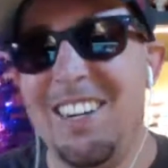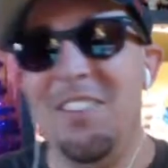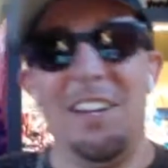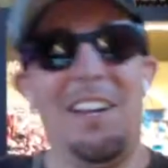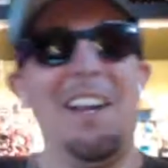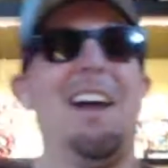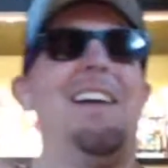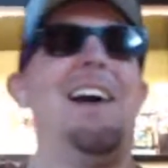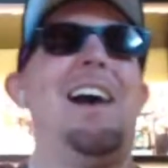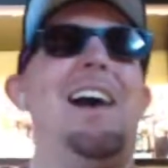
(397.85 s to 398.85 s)
Like, I'm like,
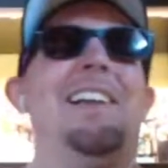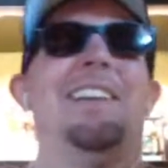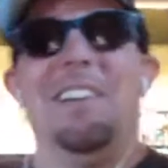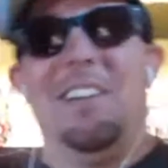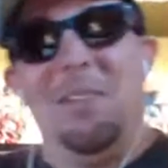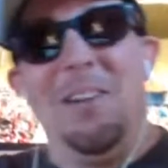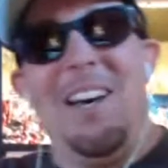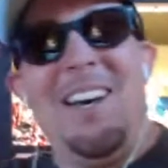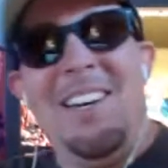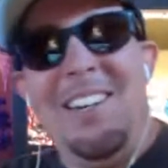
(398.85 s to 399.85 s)
all right,
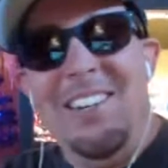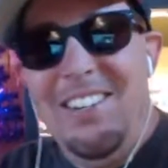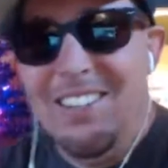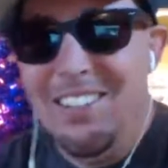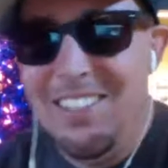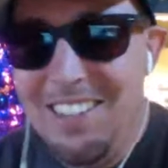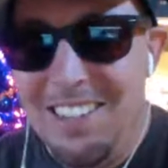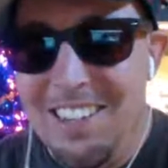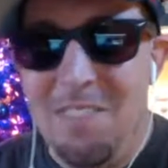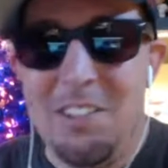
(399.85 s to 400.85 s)
whoa.
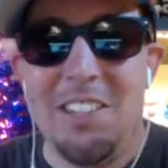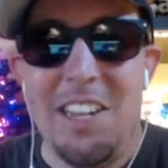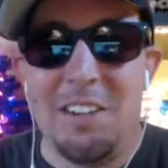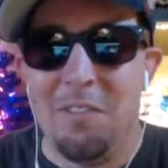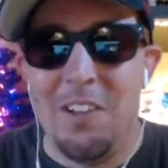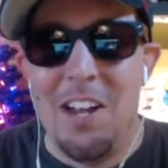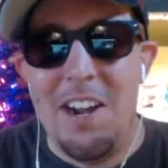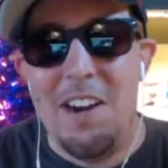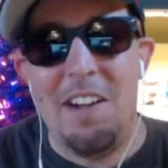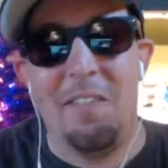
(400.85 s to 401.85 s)
I'm just like flying
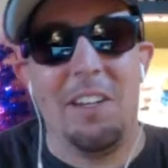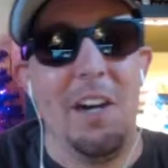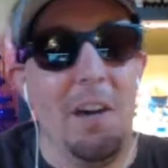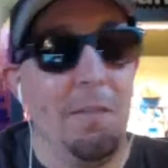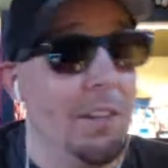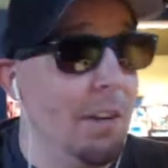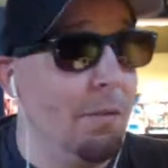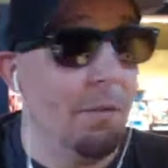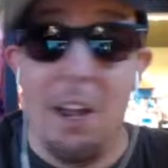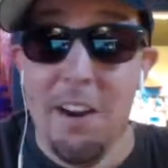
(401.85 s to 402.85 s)
off the cuff and like
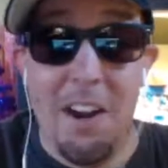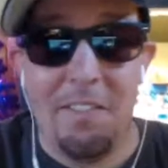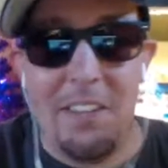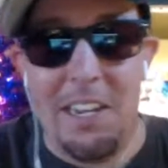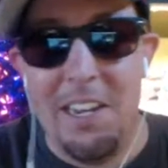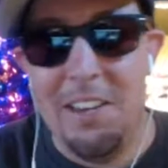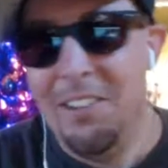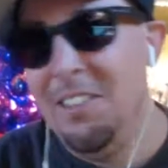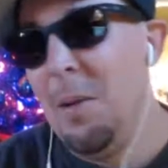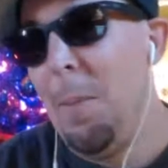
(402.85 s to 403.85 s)
flying off the handle.